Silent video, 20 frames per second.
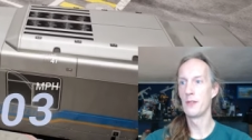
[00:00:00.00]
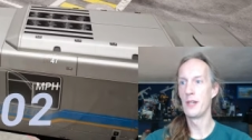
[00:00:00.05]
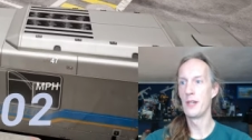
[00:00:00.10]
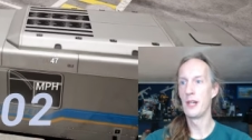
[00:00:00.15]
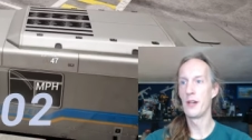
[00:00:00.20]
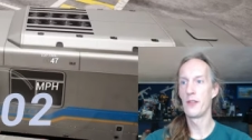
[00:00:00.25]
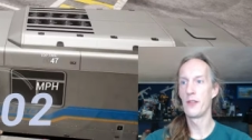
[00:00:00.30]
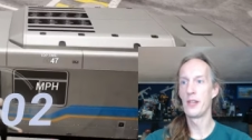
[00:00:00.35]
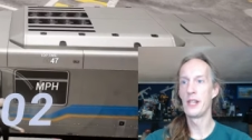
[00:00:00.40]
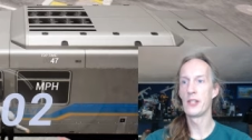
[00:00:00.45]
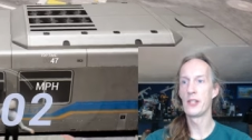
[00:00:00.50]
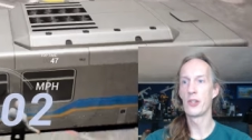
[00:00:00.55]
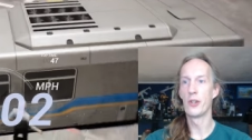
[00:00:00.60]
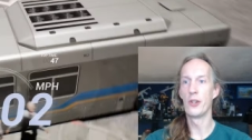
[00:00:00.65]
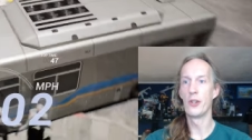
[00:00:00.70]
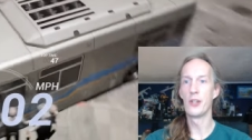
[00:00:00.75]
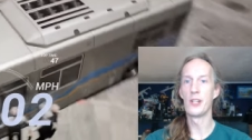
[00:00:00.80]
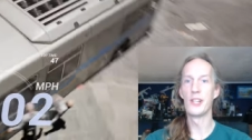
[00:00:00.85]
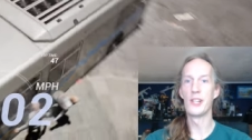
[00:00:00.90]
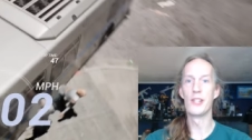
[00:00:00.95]
now they
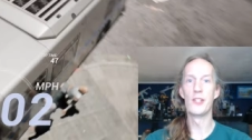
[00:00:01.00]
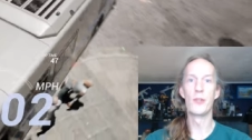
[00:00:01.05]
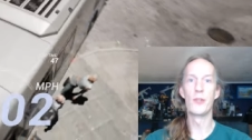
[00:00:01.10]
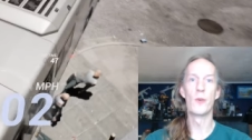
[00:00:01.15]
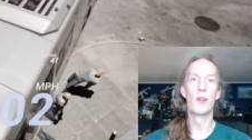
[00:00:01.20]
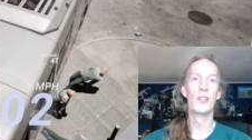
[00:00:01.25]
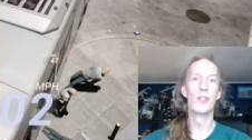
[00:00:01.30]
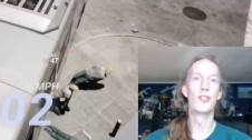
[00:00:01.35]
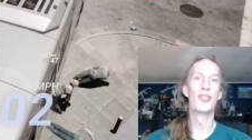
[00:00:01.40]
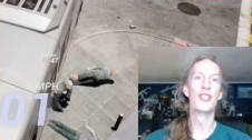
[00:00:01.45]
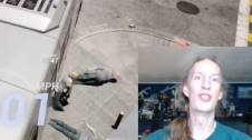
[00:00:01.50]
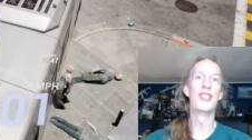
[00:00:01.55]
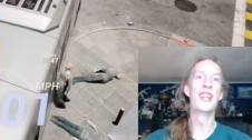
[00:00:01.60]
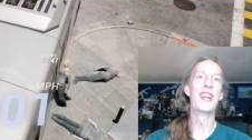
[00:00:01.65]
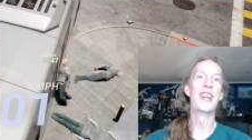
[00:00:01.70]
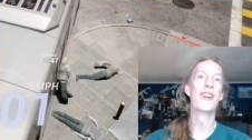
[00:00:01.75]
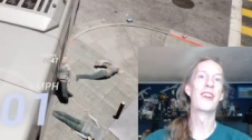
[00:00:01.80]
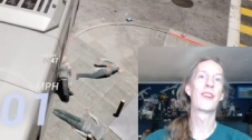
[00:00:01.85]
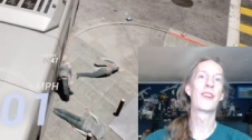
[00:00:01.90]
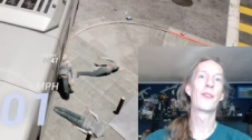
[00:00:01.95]
turn into a
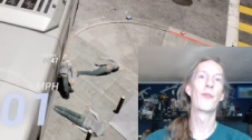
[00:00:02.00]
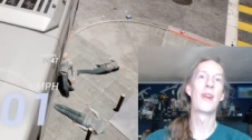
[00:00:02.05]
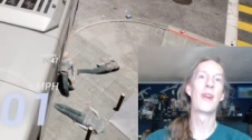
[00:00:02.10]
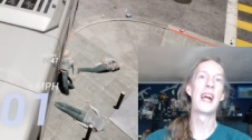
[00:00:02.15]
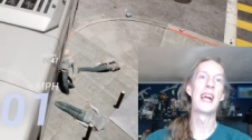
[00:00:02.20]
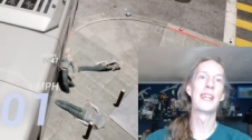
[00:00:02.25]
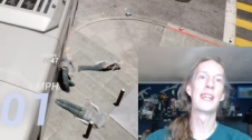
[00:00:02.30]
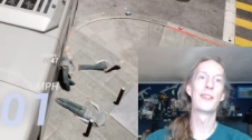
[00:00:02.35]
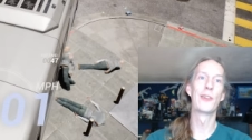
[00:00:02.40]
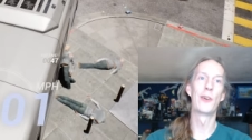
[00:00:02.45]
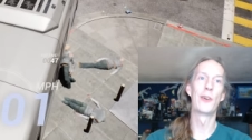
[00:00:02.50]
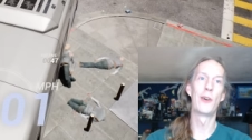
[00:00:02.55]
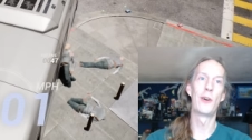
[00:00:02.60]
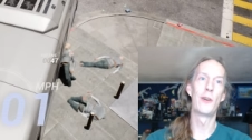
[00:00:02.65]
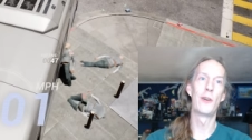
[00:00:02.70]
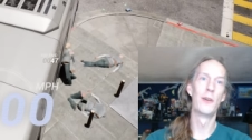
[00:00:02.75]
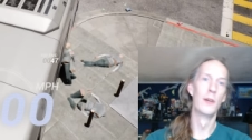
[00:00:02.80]
generic ragdoll.